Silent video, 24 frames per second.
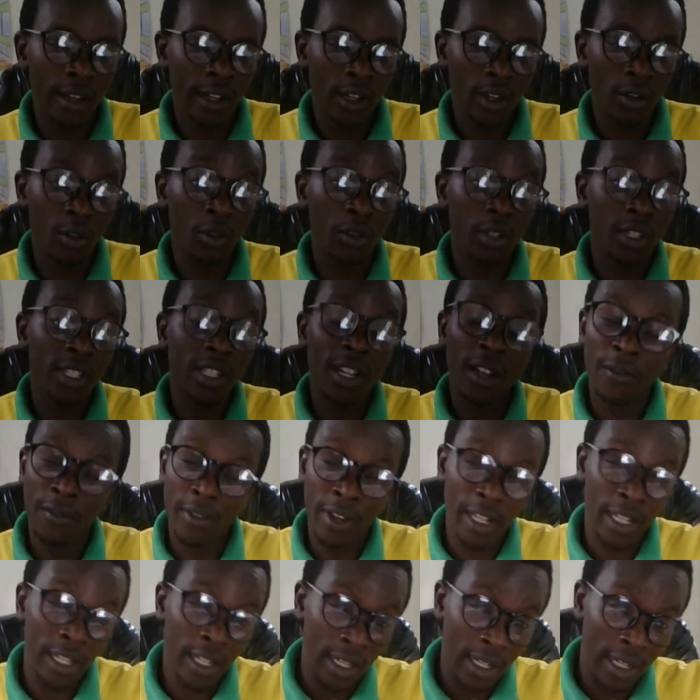I call it a
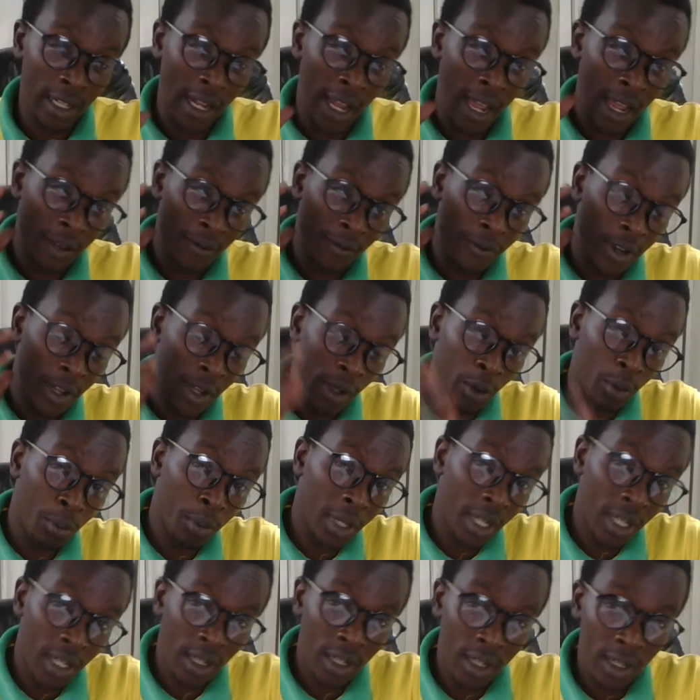
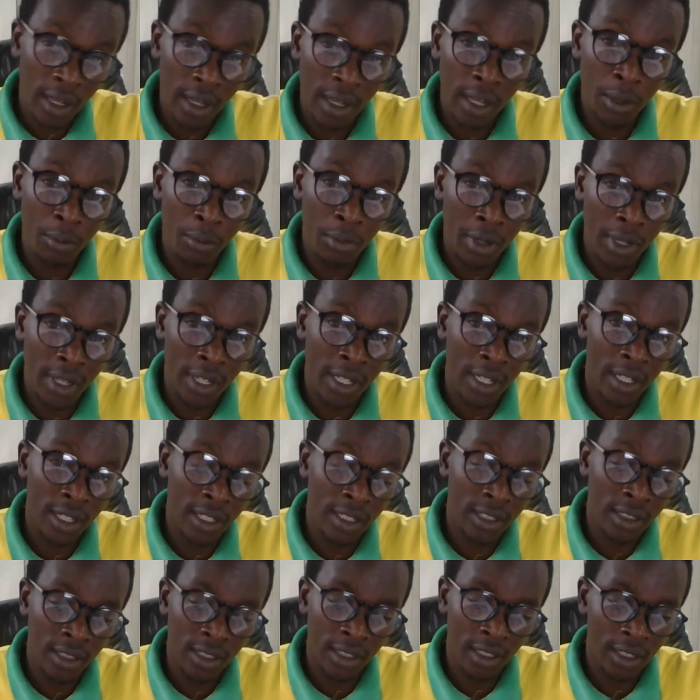phenomenally
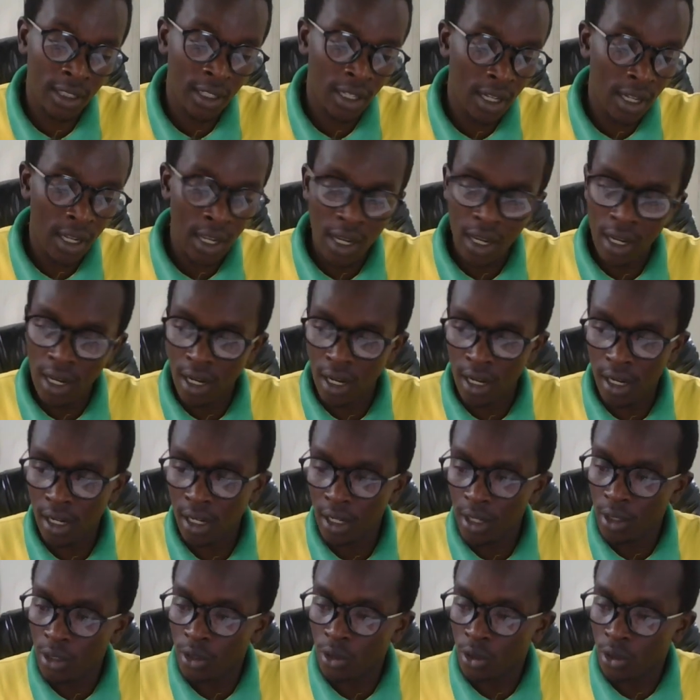hyper-realistic
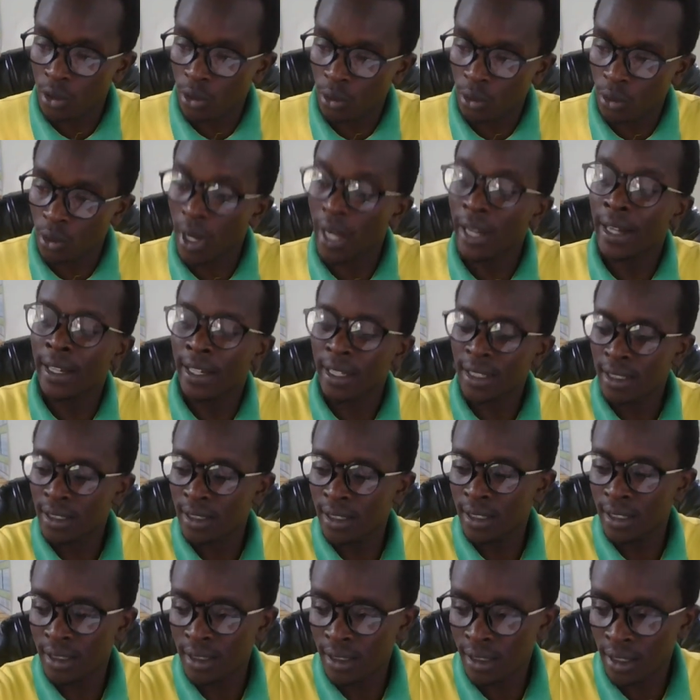to an
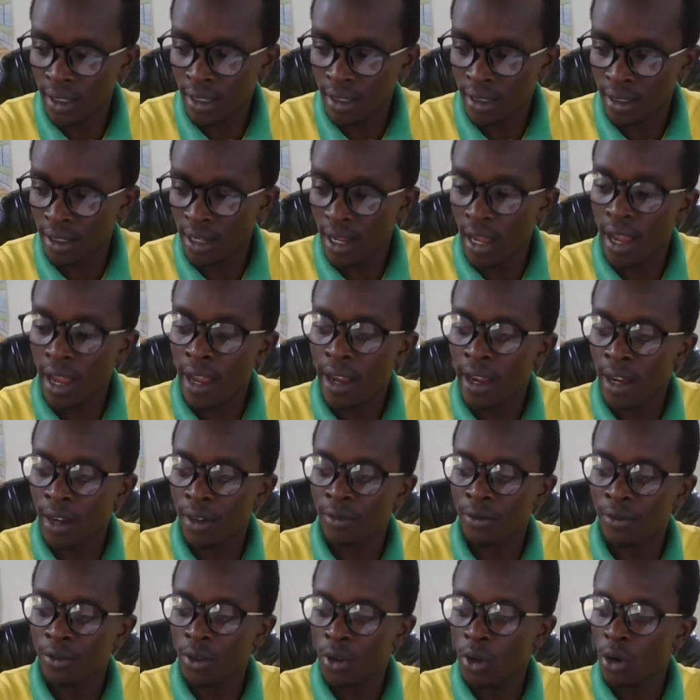extent that I
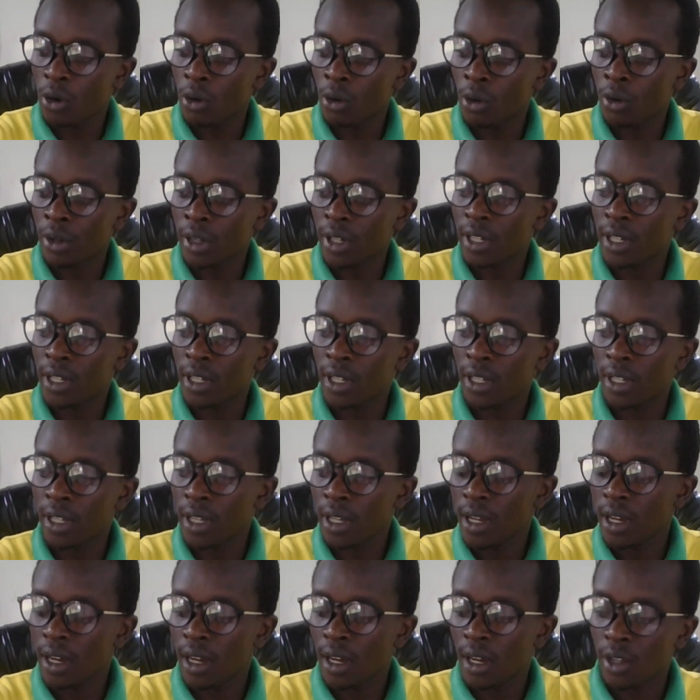have already
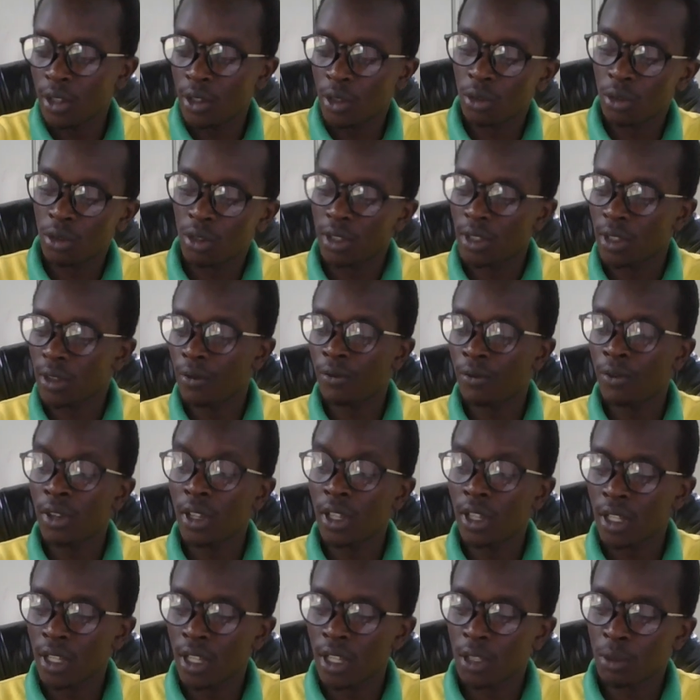use the
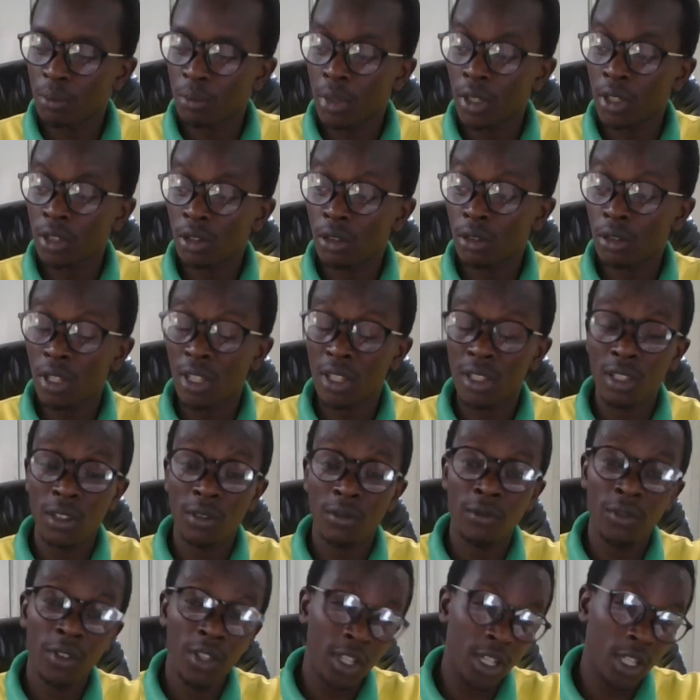various pencils and the
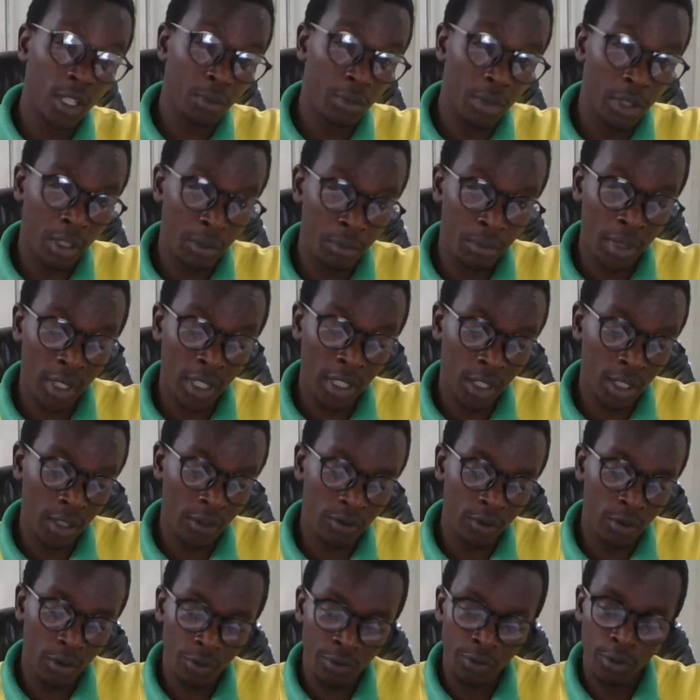various
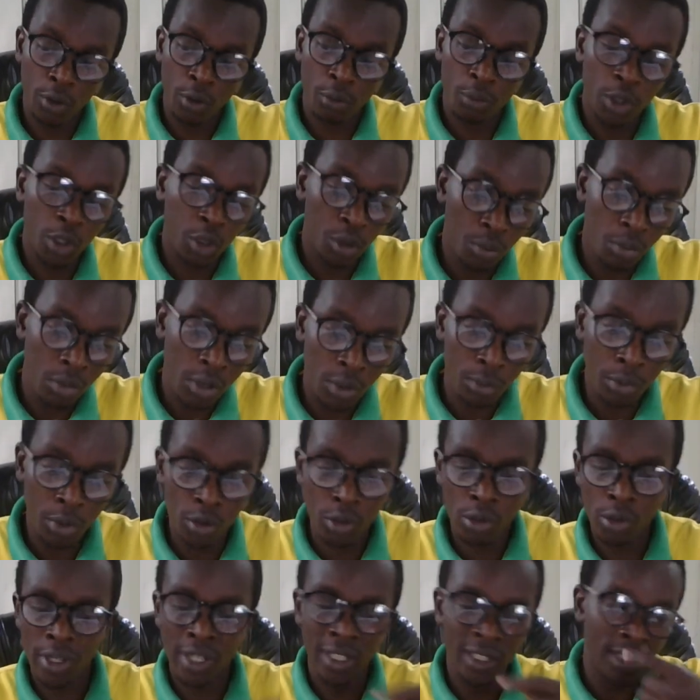perspective for me to be able
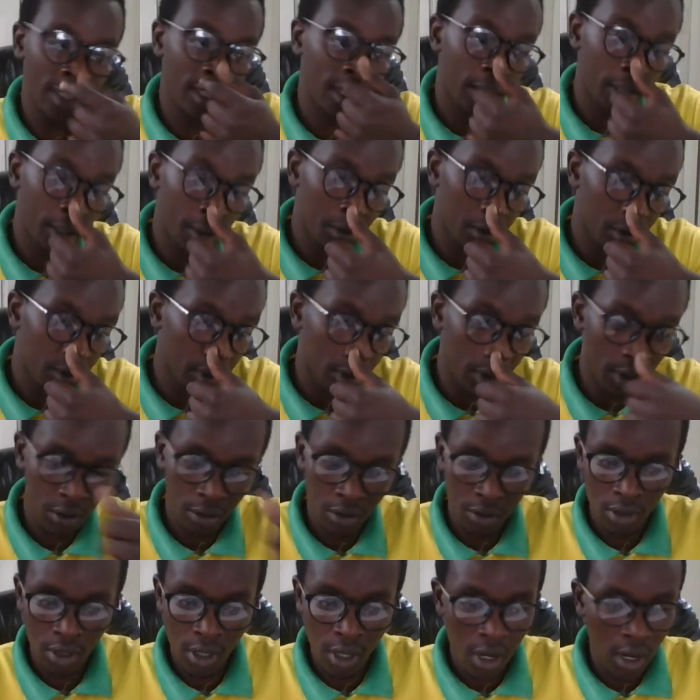to execute
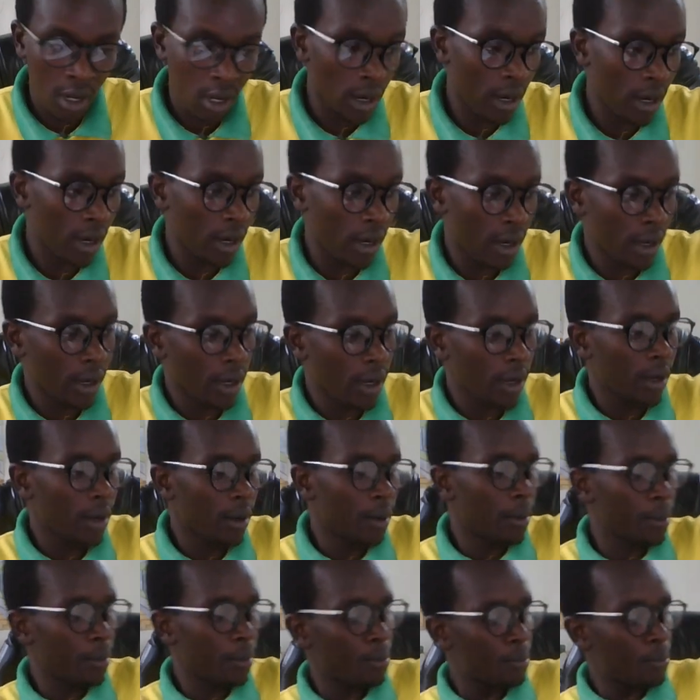this
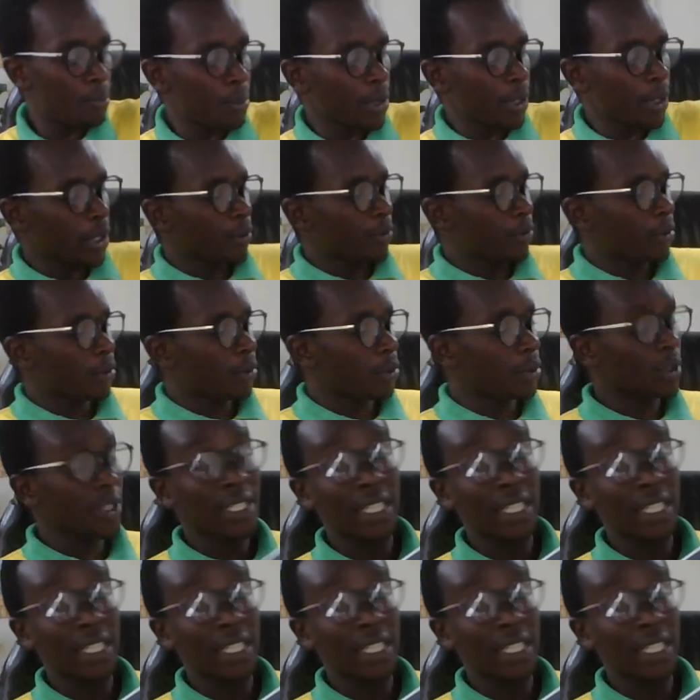beautiful